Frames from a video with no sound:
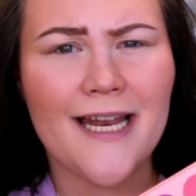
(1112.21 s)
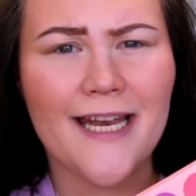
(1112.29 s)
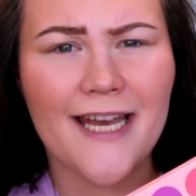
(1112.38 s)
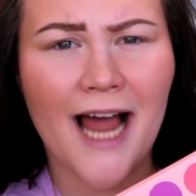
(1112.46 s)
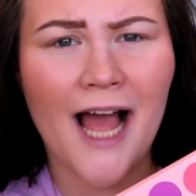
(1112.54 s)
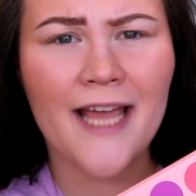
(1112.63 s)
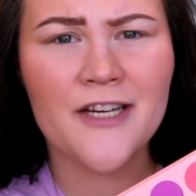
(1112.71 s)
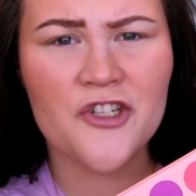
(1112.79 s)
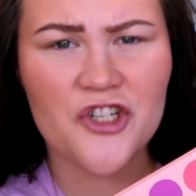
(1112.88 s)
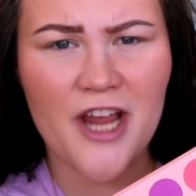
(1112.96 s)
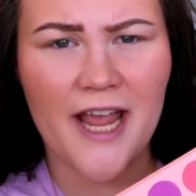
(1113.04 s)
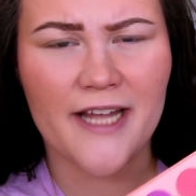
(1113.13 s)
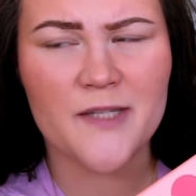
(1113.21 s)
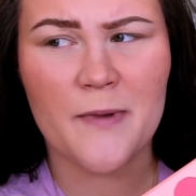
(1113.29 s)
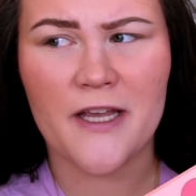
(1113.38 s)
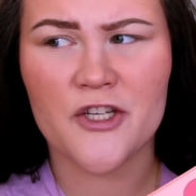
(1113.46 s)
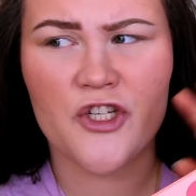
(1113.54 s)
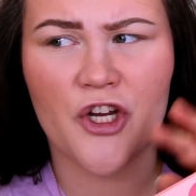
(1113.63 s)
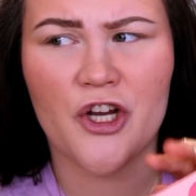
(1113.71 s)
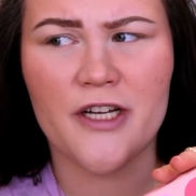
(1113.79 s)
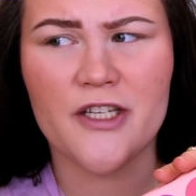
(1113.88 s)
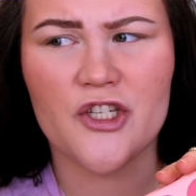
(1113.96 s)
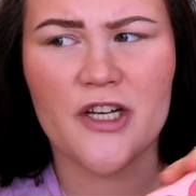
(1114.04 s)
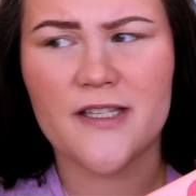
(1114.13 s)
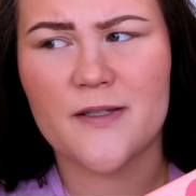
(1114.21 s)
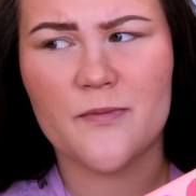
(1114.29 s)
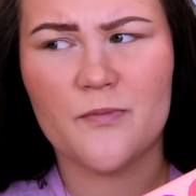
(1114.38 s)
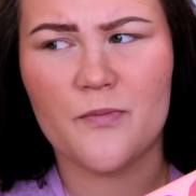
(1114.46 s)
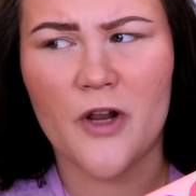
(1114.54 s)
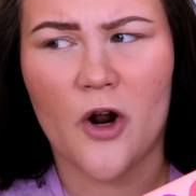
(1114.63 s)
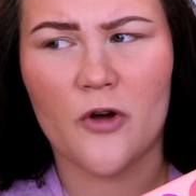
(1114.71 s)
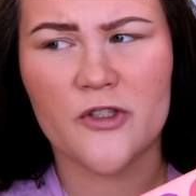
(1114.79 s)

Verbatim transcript: nine shades, because you couldn't just you know,